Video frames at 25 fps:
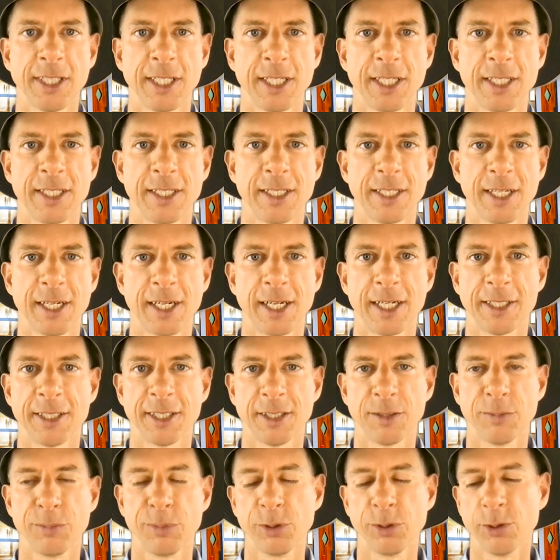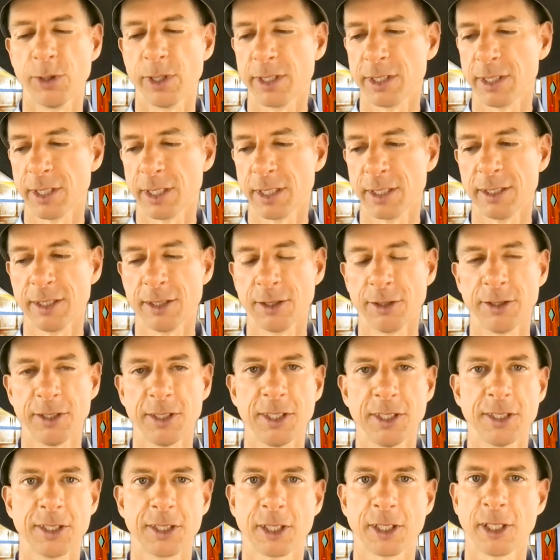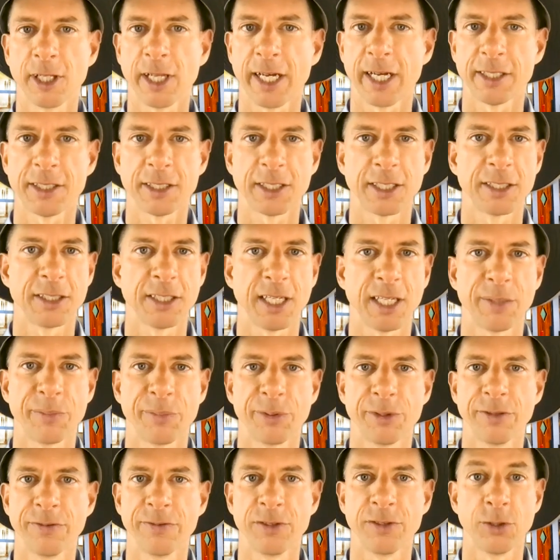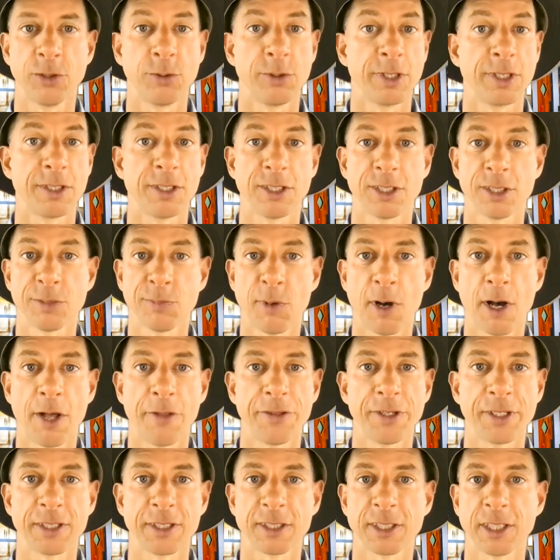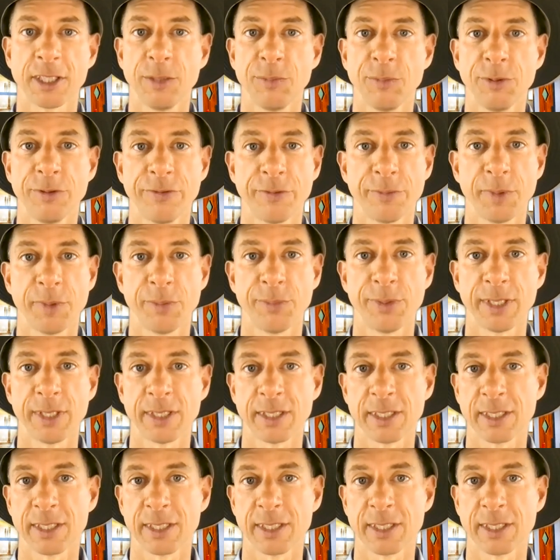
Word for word: And uh, I said, Boo, I said, you know, this is a classic example of don't let the small things keep you from the big